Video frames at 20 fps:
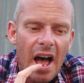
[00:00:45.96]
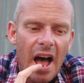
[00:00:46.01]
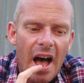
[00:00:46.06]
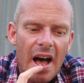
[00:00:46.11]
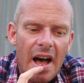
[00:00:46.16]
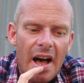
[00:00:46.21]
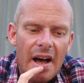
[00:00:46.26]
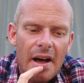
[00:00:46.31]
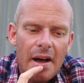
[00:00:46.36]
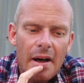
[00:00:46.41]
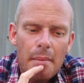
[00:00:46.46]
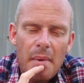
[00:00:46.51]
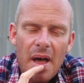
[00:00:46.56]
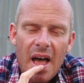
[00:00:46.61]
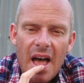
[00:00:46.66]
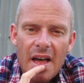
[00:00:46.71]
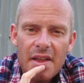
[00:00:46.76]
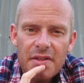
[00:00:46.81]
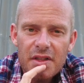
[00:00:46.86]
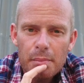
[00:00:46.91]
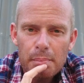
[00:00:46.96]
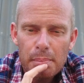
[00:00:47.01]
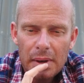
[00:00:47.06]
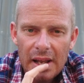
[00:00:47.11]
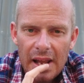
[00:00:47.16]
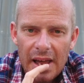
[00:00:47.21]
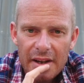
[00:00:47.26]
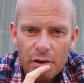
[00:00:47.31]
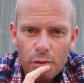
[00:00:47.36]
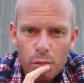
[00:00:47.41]
and the
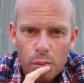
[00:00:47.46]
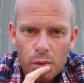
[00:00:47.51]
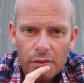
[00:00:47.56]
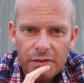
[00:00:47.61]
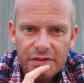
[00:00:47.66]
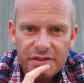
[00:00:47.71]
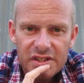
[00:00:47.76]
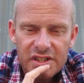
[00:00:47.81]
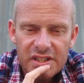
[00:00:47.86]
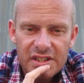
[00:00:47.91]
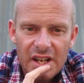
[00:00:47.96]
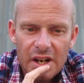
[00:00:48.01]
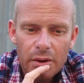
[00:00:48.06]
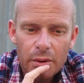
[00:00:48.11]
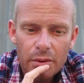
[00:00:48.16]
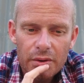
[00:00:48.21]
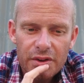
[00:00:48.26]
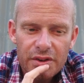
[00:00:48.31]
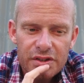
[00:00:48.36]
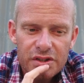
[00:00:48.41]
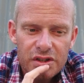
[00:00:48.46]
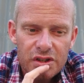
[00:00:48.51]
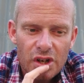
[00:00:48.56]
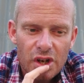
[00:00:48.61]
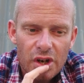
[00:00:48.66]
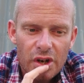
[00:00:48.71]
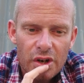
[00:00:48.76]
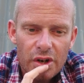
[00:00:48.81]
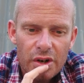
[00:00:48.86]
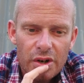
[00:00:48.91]
Black Wolf Stealth.
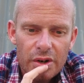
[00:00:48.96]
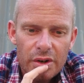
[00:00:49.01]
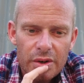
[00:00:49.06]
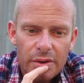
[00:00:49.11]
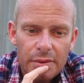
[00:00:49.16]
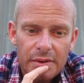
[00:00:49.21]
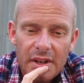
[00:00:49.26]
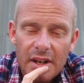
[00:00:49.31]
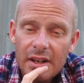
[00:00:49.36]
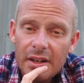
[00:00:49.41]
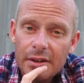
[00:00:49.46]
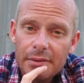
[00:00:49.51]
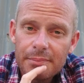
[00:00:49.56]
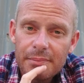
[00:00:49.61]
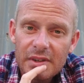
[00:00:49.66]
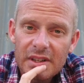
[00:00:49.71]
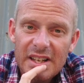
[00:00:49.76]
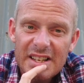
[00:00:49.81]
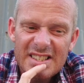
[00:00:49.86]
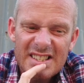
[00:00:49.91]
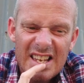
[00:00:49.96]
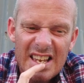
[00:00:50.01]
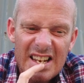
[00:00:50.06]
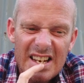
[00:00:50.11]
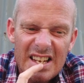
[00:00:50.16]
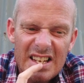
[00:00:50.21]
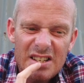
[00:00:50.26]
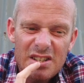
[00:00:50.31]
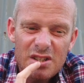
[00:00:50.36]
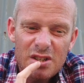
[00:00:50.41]
So yeah, let's get
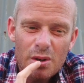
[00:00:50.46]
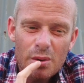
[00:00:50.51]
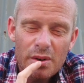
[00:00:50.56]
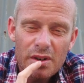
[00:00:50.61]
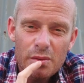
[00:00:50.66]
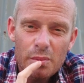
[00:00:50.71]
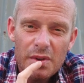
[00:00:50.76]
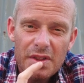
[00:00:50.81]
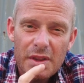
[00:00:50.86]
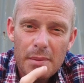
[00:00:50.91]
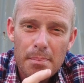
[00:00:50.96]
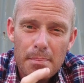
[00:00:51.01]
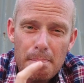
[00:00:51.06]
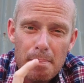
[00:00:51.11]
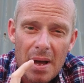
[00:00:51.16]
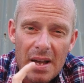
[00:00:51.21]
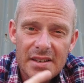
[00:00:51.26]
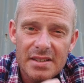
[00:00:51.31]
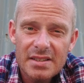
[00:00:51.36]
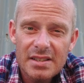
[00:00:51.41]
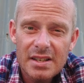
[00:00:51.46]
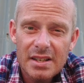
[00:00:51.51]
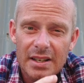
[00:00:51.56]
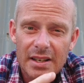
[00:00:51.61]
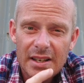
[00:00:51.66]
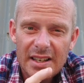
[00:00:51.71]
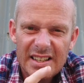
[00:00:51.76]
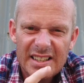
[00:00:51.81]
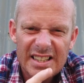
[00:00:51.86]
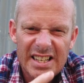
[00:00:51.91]
into it with the
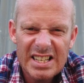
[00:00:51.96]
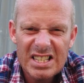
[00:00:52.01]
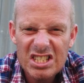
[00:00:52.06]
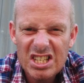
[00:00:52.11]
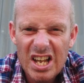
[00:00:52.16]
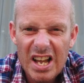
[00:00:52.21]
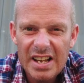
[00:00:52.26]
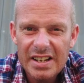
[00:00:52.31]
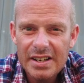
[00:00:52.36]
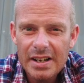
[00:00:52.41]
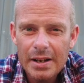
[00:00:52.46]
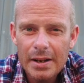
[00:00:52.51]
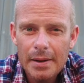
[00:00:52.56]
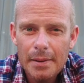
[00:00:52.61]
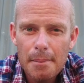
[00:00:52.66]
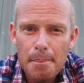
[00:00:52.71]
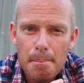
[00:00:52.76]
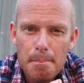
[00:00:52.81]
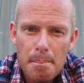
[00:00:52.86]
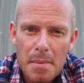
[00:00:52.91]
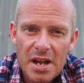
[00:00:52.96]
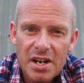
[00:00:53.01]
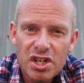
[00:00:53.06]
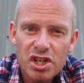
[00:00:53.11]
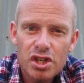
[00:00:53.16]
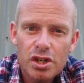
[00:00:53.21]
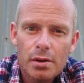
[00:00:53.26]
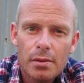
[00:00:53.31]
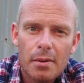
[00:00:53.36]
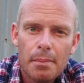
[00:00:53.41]
basic Lixada
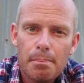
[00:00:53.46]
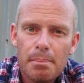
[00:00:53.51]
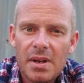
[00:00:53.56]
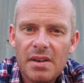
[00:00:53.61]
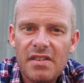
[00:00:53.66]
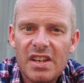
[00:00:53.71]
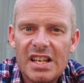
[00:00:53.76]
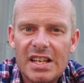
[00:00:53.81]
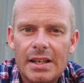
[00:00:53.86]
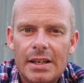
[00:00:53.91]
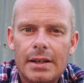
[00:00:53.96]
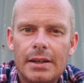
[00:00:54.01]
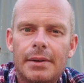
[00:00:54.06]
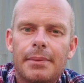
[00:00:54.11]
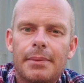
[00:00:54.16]
Mesh Bivvy.